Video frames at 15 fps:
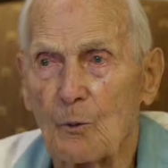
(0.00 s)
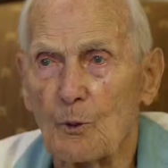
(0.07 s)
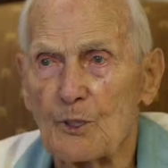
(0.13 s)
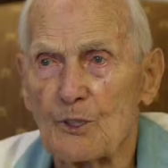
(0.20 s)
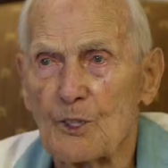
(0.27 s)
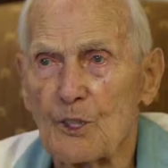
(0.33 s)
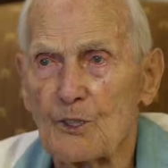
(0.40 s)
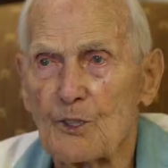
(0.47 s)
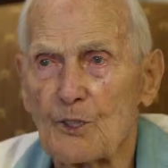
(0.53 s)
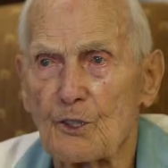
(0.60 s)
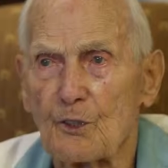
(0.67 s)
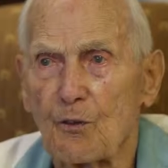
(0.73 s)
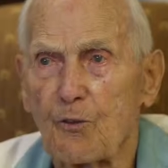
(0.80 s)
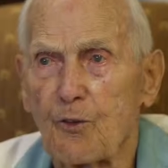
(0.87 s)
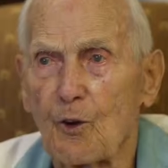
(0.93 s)
was just
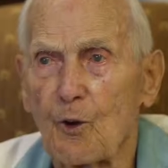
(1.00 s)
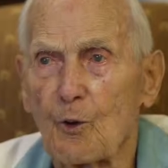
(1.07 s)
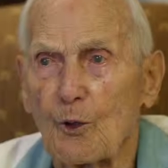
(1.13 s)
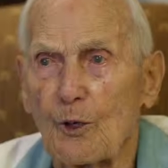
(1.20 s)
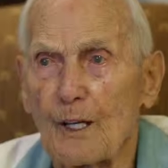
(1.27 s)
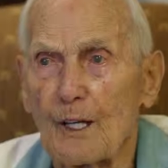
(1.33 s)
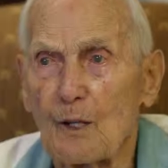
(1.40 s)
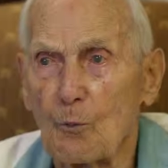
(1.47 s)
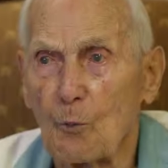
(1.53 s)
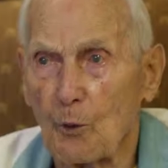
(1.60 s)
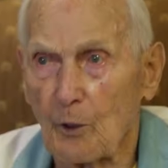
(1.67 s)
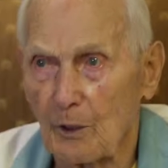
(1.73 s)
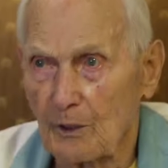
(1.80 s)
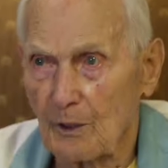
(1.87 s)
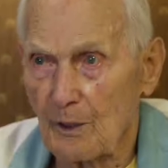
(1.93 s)
a floater. He
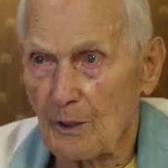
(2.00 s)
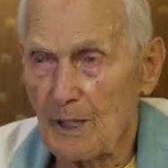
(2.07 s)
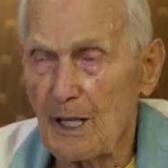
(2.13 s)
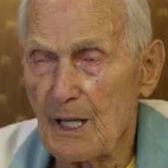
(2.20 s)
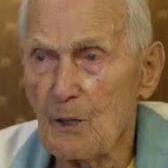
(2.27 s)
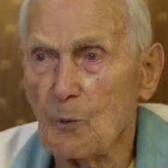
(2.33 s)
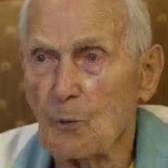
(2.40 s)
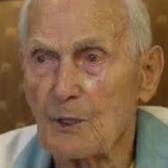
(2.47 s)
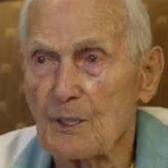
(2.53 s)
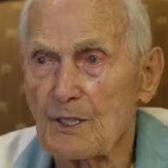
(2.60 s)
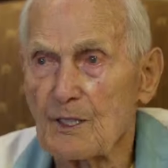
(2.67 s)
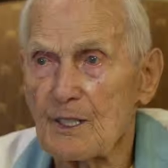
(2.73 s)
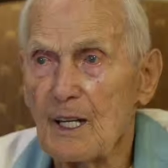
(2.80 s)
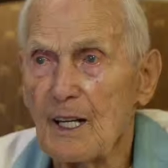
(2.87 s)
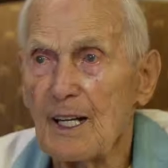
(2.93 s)

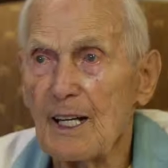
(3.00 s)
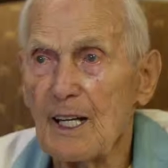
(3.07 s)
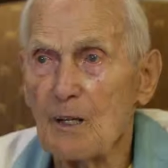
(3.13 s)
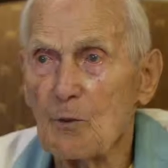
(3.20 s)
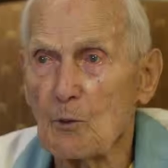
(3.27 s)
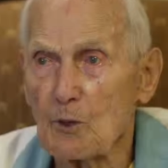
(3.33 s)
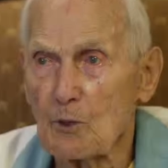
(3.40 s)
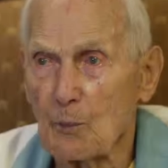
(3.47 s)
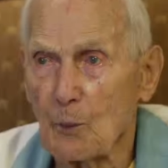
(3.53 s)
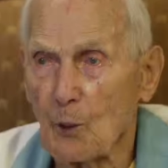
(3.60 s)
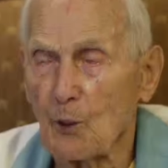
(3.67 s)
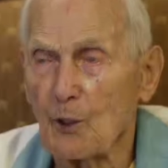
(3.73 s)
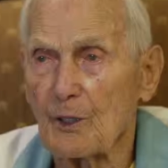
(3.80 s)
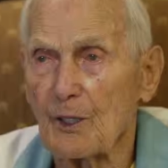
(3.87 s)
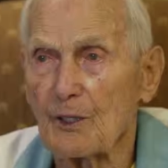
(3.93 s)
was
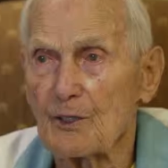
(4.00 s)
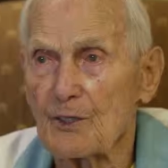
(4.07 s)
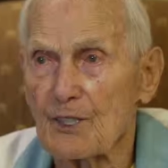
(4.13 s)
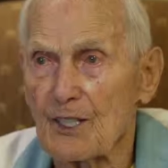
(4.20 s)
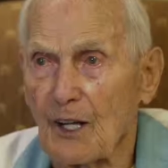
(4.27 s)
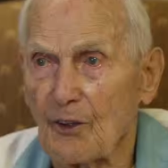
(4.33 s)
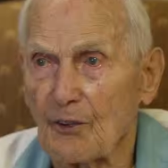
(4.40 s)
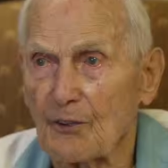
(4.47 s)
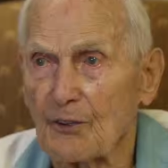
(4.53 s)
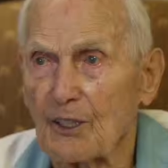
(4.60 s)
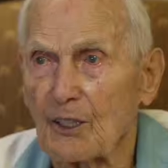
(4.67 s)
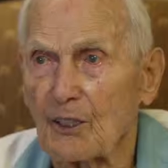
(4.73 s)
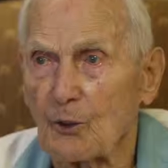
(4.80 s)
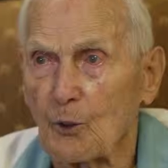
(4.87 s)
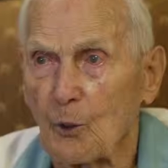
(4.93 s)
born in South
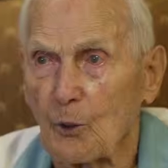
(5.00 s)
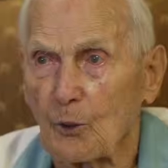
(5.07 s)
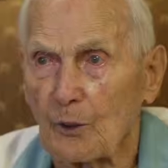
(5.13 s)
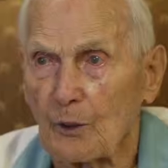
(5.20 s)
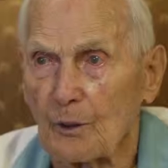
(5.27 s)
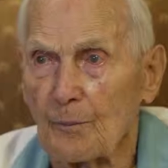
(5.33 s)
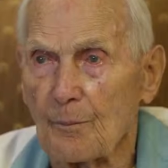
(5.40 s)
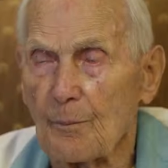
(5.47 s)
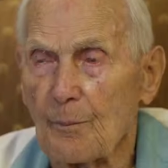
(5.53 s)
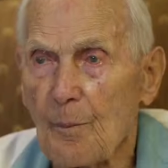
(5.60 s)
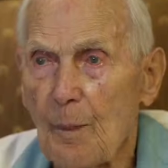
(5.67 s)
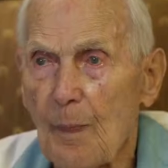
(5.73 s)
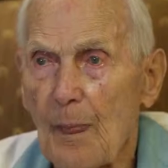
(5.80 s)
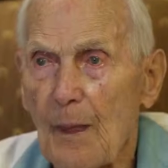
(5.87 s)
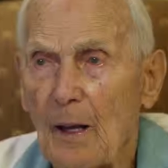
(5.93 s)
Dakota.
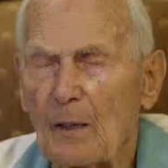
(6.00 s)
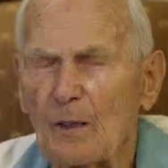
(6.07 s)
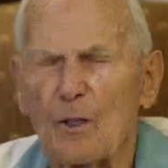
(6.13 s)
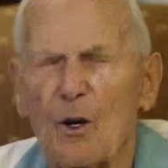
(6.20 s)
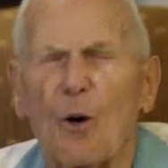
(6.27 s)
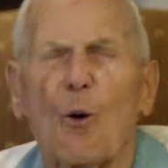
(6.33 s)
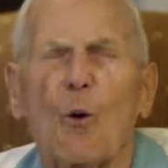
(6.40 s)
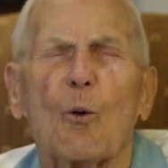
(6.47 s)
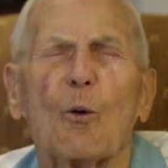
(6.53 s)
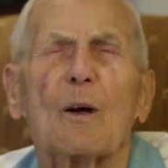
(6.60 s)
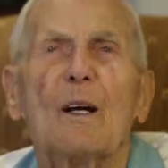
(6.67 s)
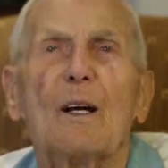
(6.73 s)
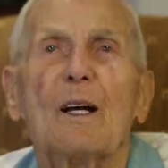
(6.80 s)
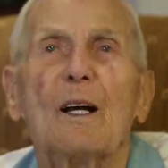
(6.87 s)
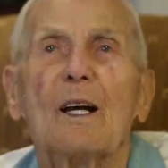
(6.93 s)
No,
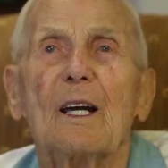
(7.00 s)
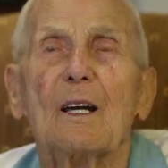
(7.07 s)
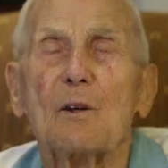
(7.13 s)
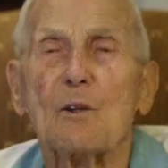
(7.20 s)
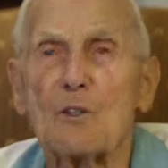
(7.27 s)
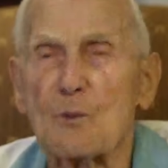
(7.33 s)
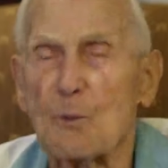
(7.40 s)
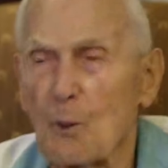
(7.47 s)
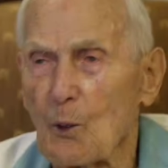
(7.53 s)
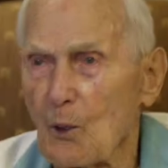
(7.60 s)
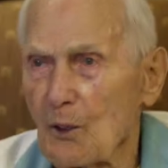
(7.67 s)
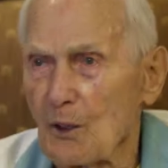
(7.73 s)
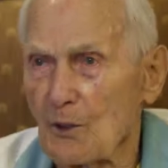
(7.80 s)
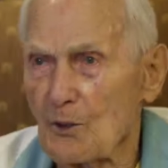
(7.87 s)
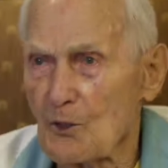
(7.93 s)
he was
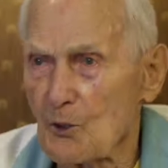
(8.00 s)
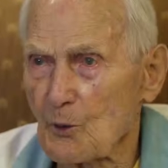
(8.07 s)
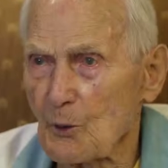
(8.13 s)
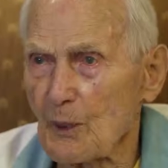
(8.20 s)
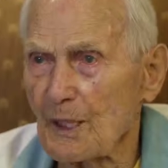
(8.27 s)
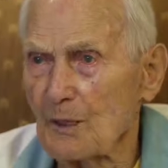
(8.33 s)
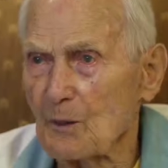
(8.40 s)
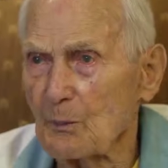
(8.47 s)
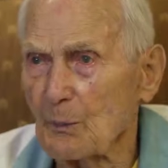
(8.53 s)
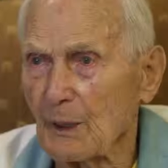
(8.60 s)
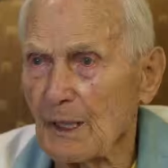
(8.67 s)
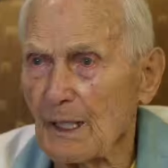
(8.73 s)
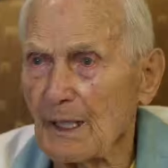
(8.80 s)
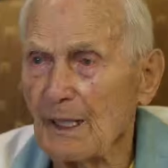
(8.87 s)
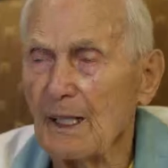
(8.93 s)
born in Sweden,
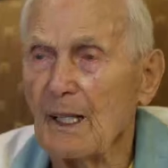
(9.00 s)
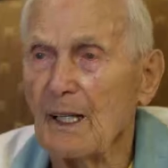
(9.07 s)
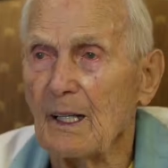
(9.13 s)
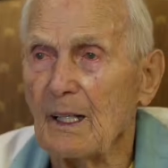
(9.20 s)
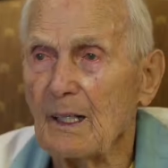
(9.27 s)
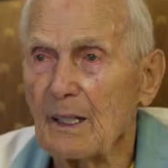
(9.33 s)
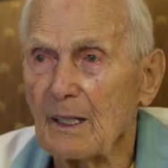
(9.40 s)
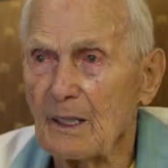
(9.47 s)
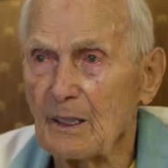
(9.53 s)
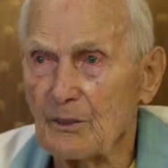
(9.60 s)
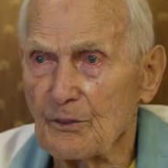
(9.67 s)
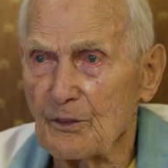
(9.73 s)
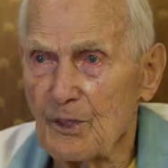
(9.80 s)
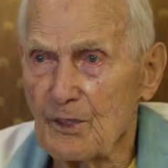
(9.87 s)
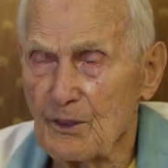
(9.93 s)
but he
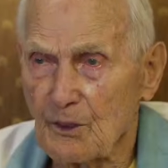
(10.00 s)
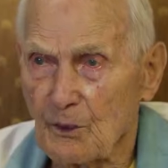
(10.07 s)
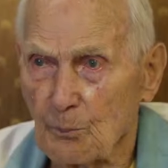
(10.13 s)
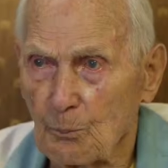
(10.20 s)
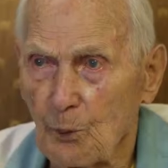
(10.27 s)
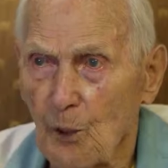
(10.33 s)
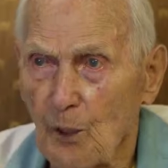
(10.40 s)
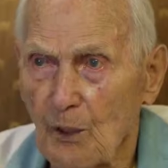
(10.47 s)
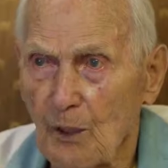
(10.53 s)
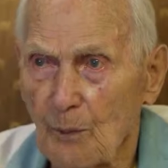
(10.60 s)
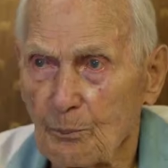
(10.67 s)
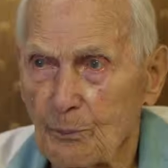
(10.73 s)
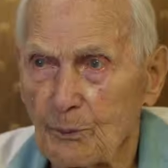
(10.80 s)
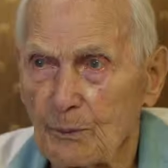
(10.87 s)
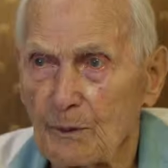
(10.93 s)
lived and brought
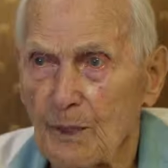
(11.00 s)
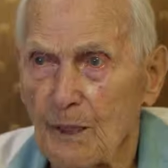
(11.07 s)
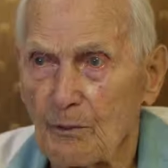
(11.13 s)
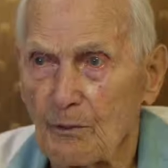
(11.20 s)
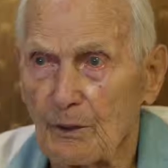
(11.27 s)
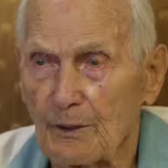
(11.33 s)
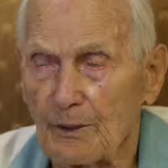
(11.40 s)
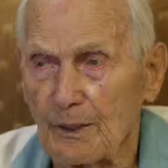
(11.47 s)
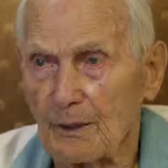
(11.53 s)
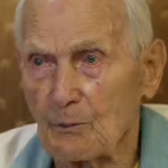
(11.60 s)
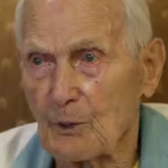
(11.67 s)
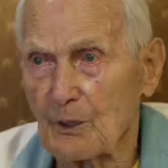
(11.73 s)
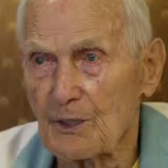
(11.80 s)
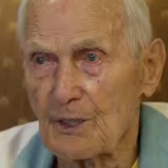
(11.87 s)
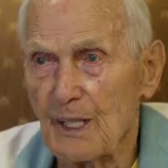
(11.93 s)
up and everything
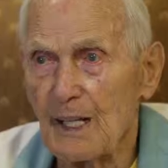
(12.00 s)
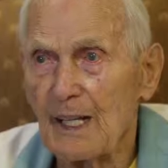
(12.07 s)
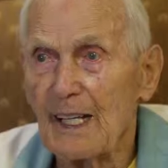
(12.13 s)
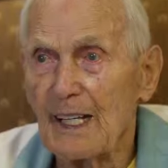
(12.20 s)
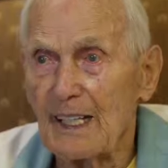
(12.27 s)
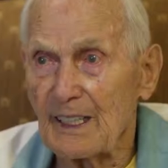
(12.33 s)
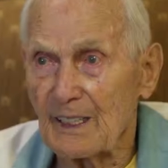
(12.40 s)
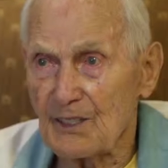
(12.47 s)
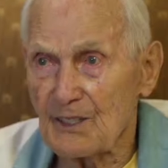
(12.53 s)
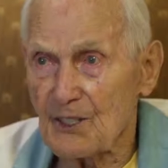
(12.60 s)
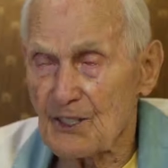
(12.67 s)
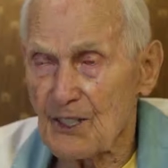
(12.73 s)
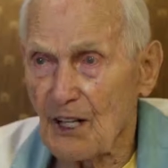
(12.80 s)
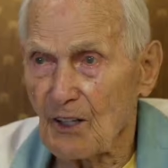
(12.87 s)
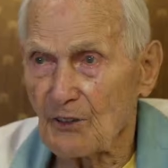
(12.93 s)
was in
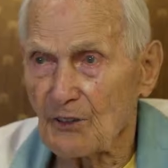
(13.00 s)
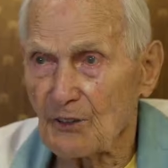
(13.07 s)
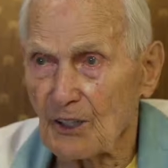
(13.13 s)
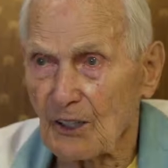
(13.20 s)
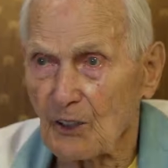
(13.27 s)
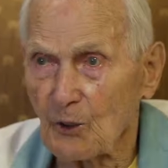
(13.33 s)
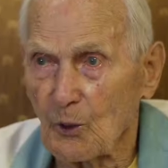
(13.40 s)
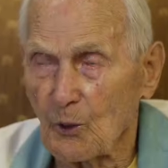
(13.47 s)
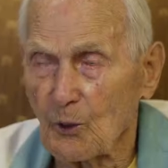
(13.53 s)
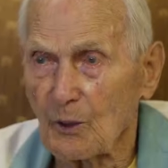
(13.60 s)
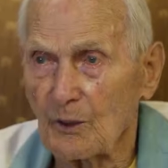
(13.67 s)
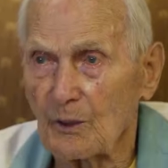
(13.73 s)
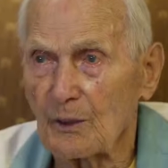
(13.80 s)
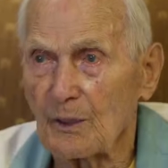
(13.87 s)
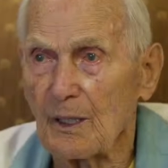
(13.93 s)
South
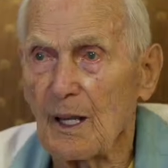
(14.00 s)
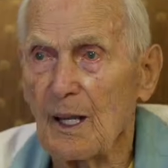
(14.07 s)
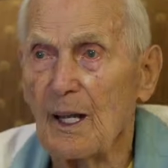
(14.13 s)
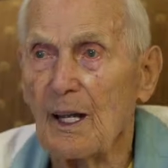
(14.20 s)
Dakota,